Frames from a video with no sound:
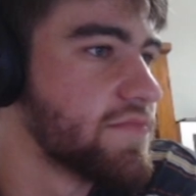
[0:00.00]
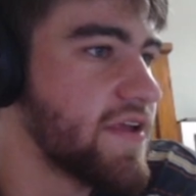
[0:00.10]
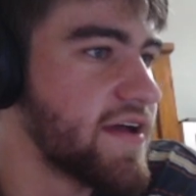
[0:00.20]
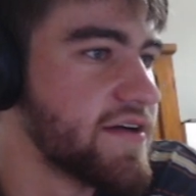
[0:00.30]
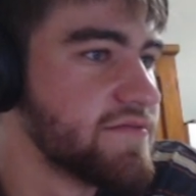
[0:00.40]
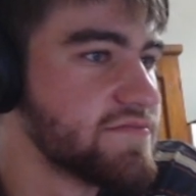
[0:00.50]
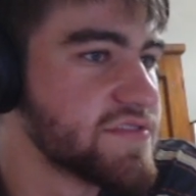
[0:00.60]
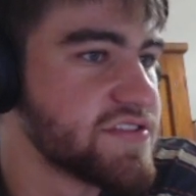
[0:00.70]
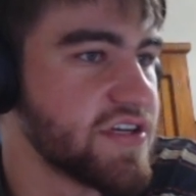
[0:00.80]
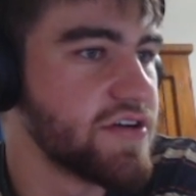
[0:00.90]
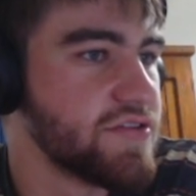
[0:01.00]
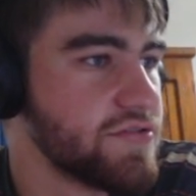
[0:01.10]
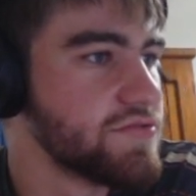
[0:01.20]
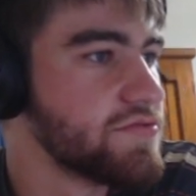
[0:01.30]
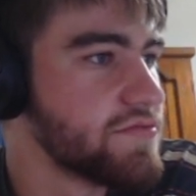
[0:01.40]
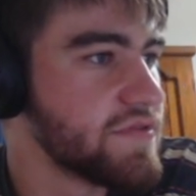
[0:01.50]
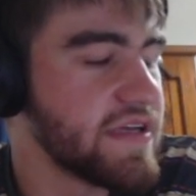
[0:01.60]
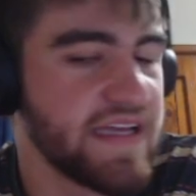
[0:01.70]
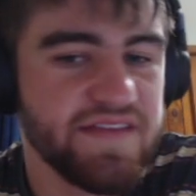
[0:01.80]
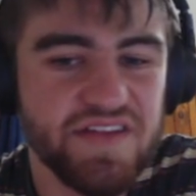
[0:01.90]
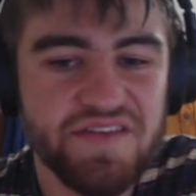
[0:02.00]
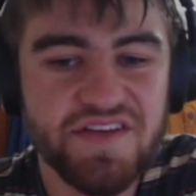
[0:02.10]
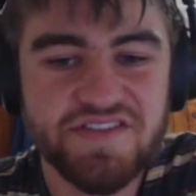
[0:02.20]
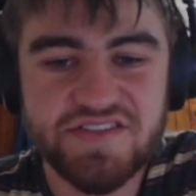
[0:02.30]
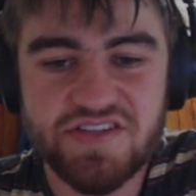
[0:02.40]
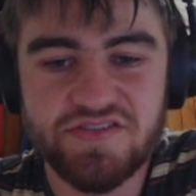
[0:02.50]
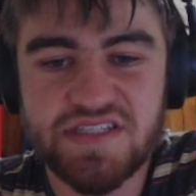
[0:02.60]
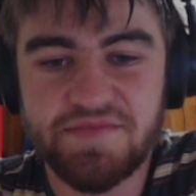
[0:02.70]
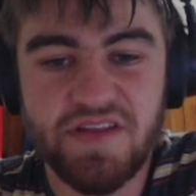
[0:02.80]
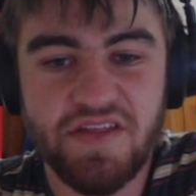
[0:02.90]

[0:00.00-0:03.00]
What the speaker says: Yeah, so even if he just goes up to